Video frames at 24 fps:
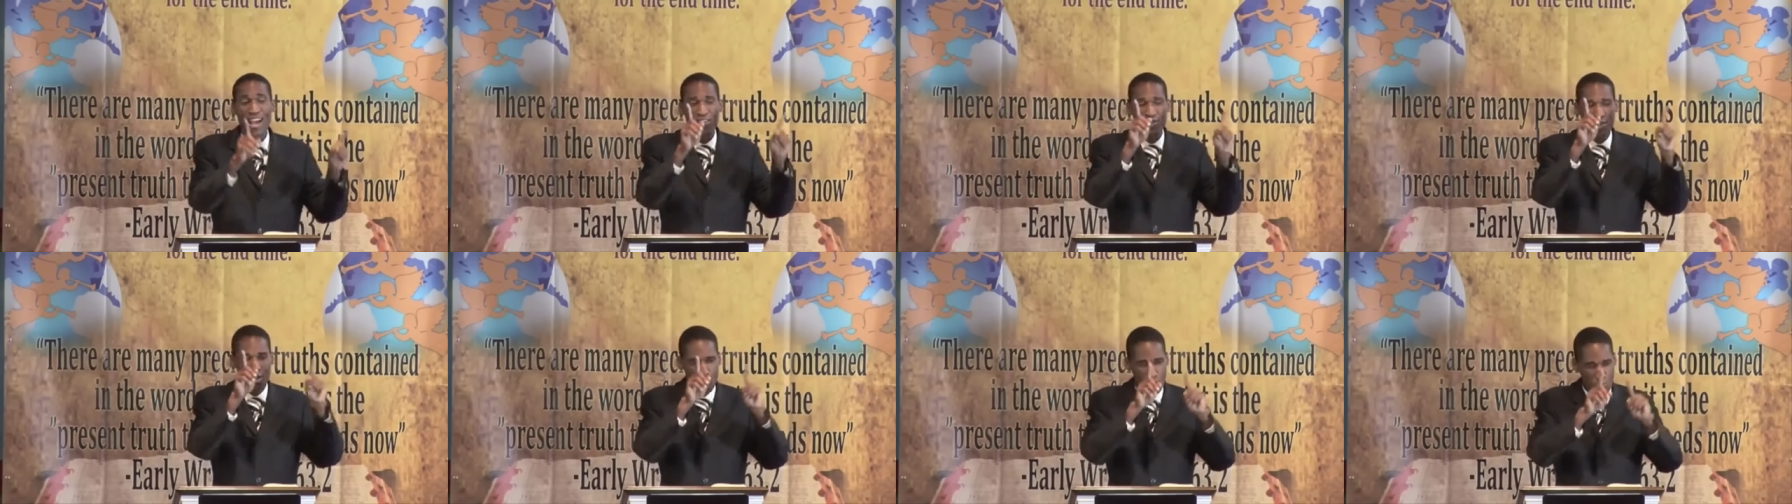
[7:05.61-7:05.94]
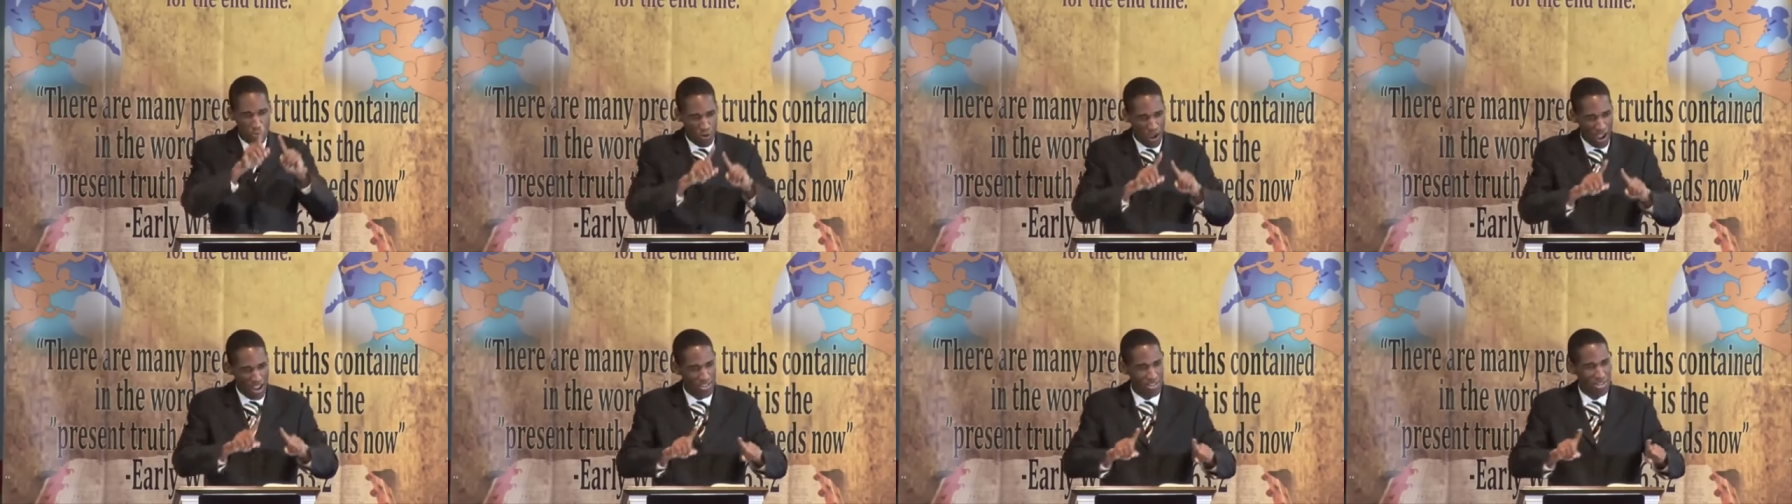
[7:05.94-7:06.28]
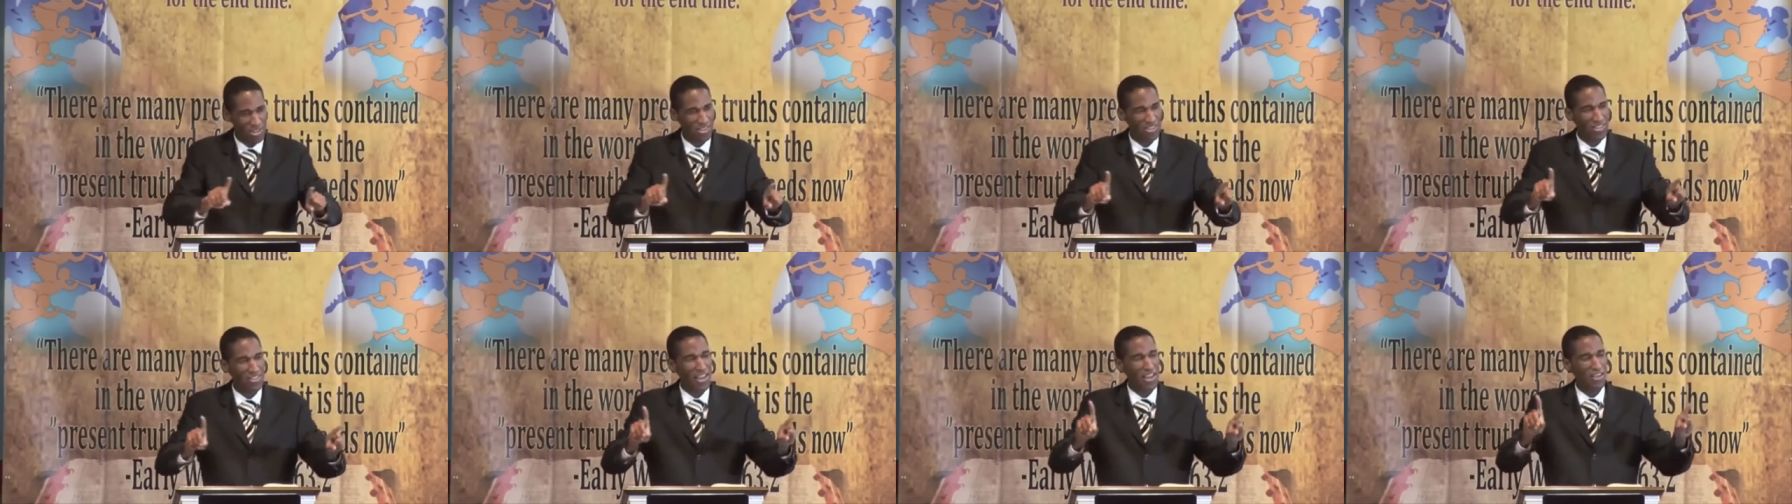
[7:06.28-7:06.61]
The
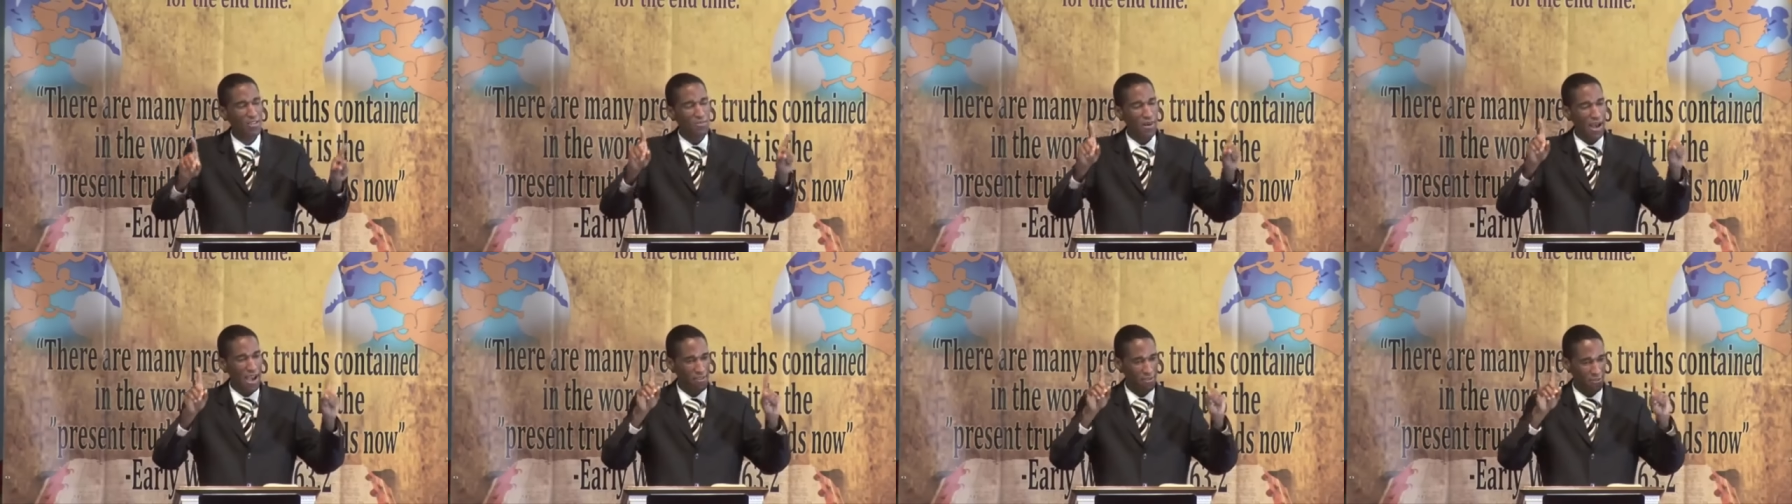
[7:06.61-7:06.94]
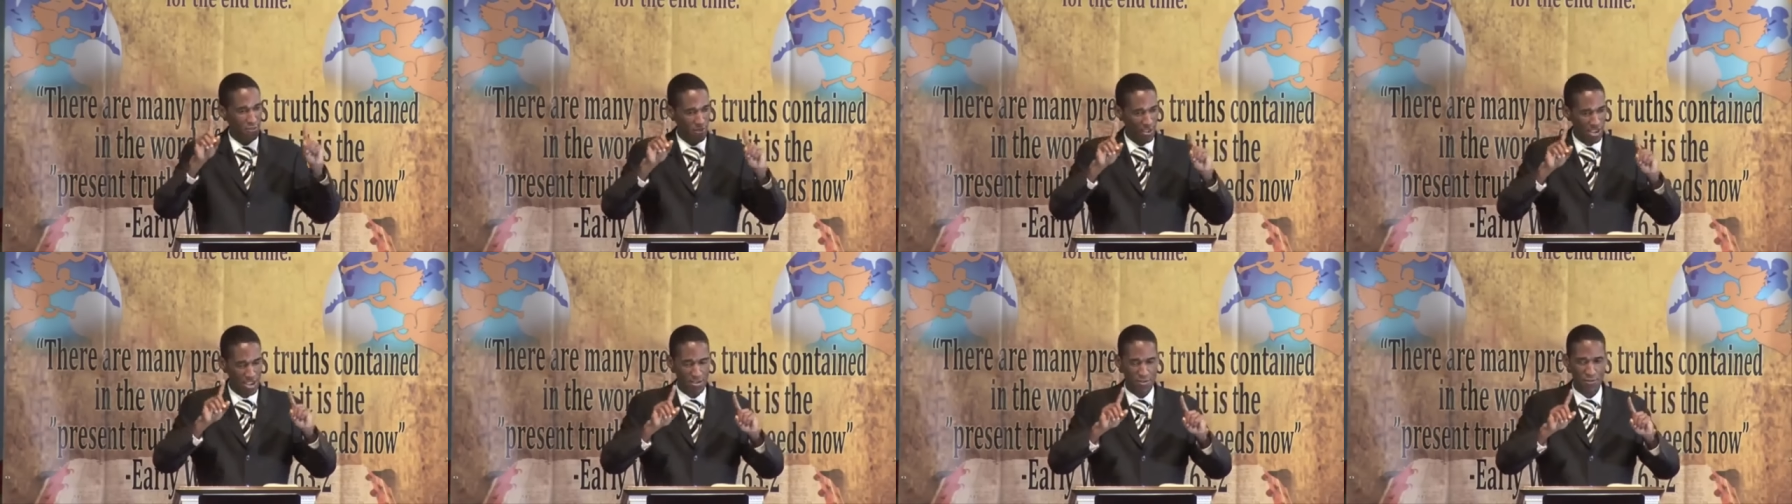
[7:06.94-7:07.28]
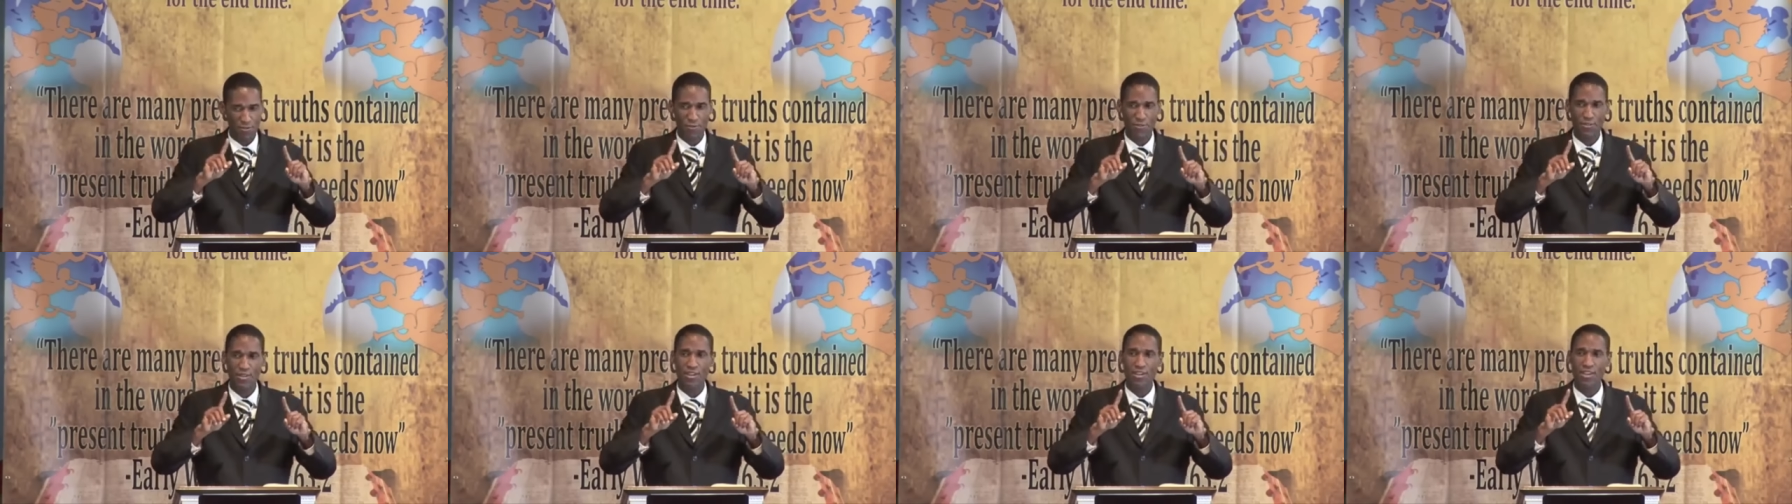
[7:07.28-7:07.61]
righteousness by
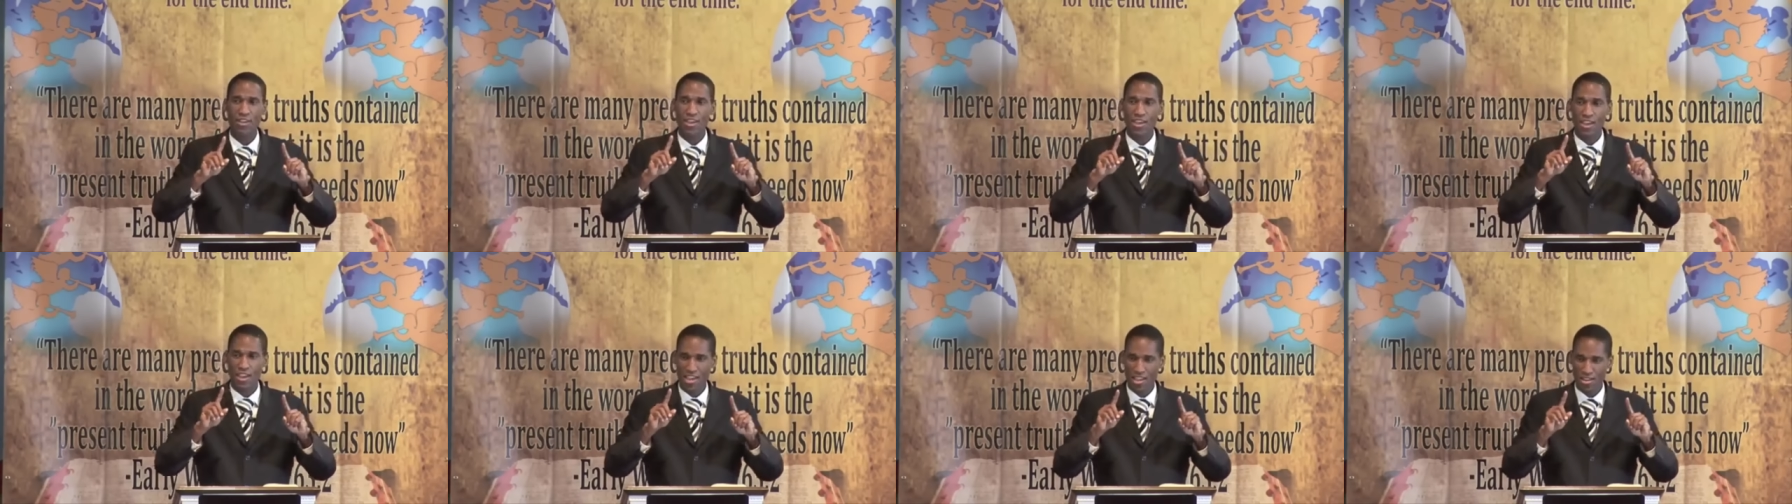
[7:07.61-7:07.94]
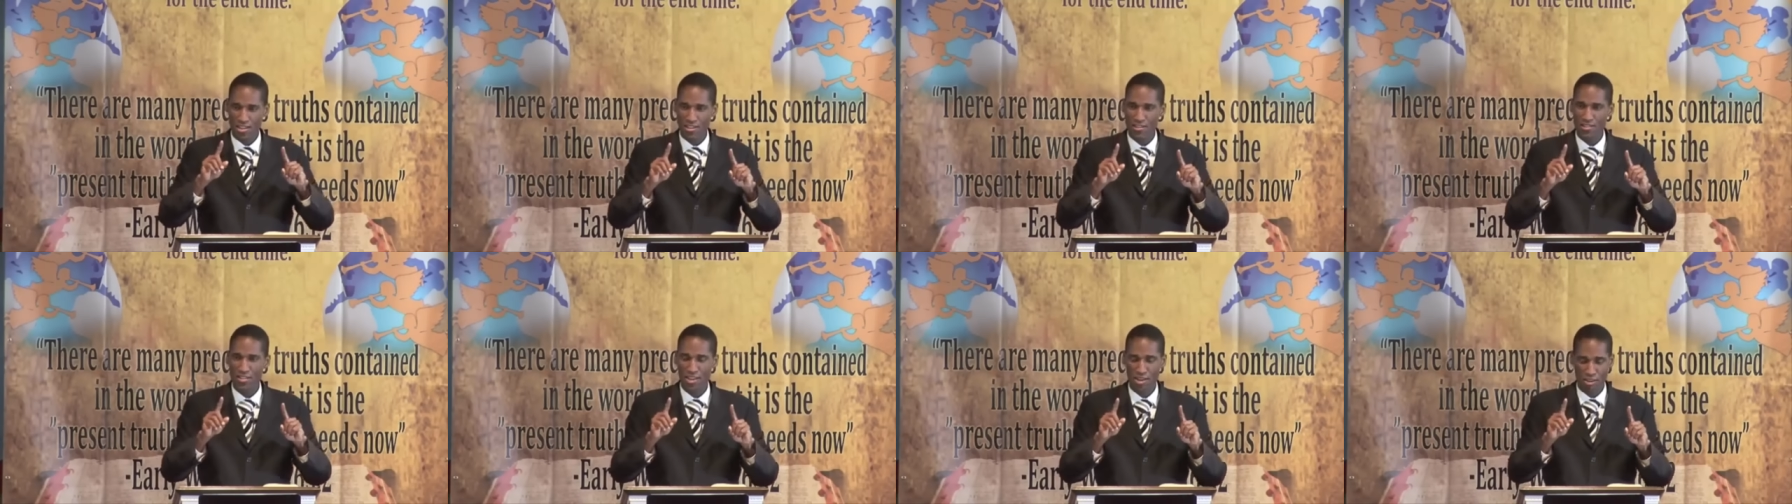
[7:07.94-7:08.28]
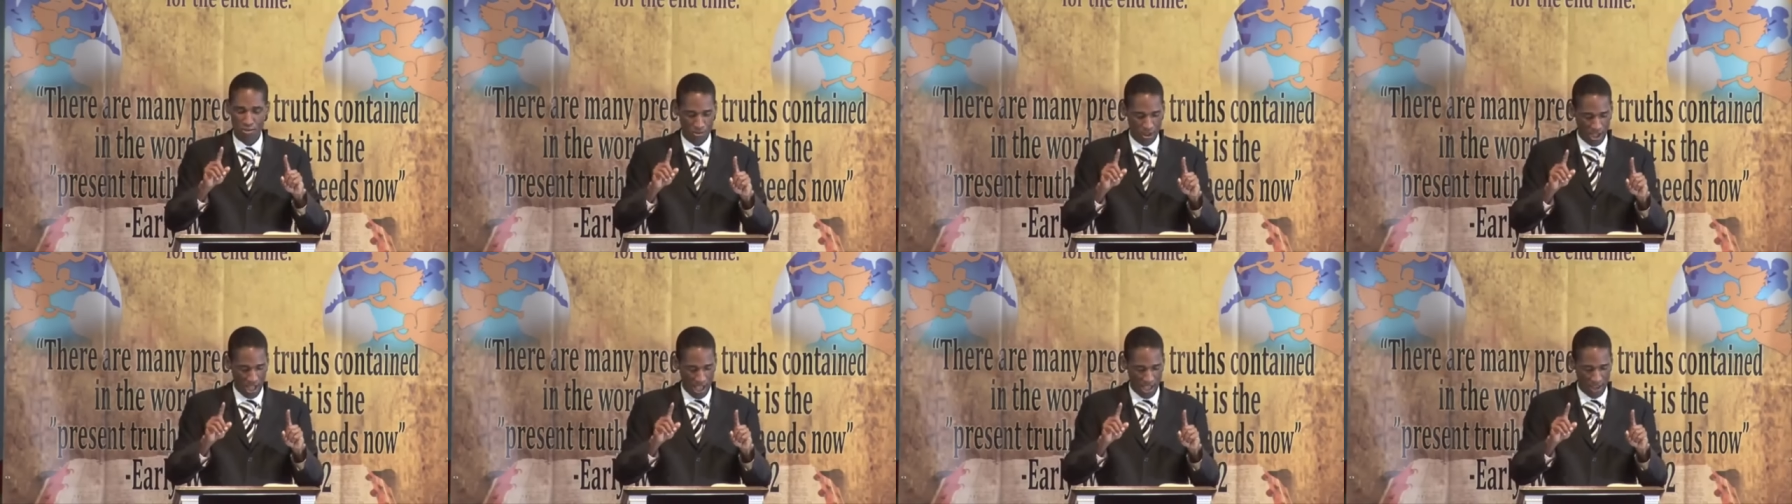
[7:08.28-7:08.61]
faith in the Son
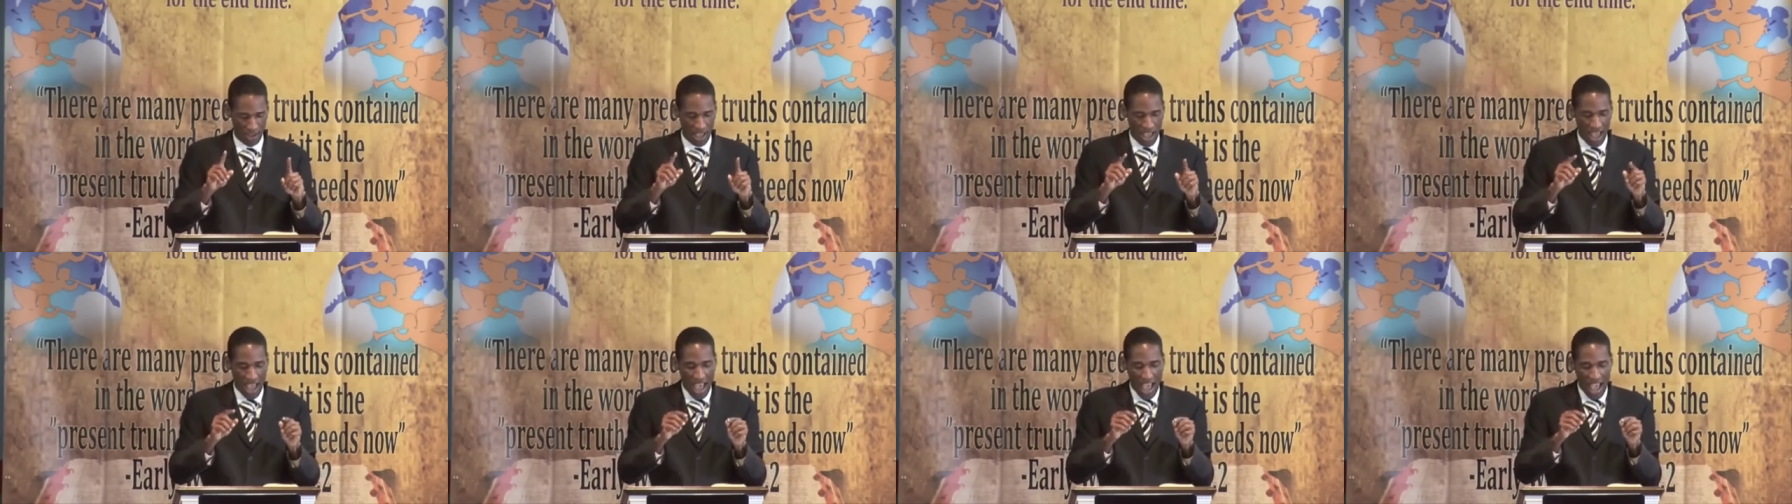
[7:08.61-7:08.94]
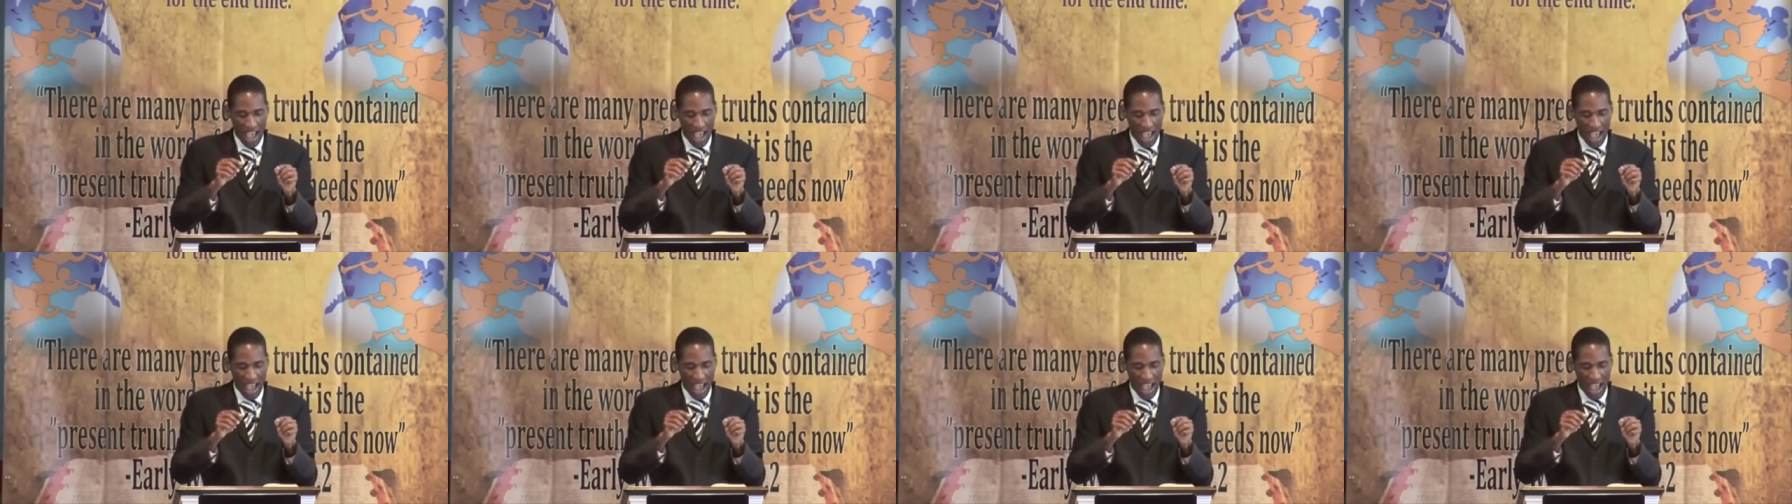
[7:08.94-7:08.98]
of God.